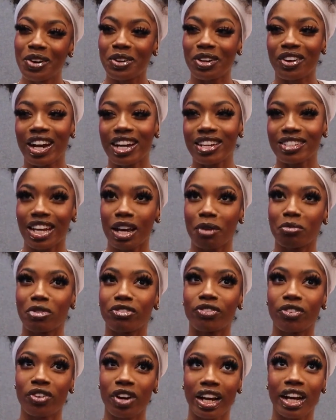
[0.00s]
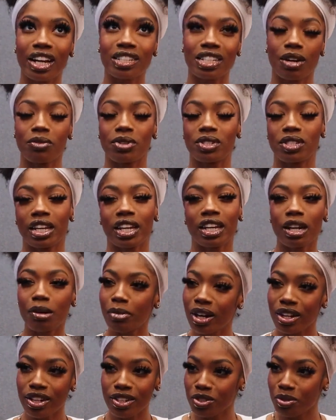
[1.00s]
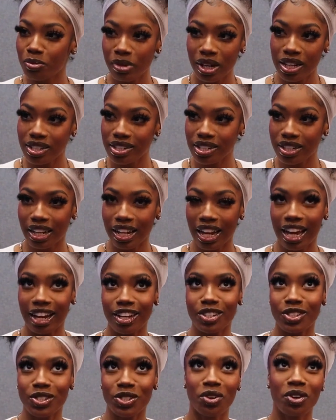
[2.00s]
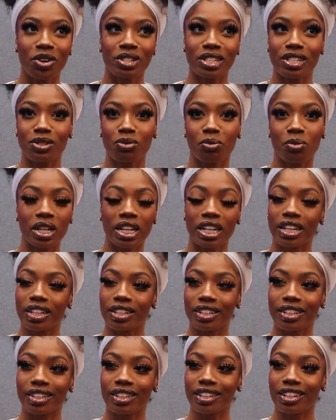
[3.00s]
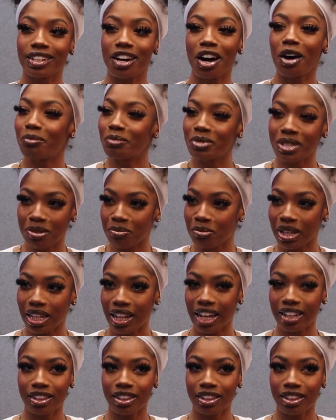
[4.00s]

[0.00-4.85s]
Whereas like before, I guess I was thinking about it too much, and like a song just wouldn't come to me.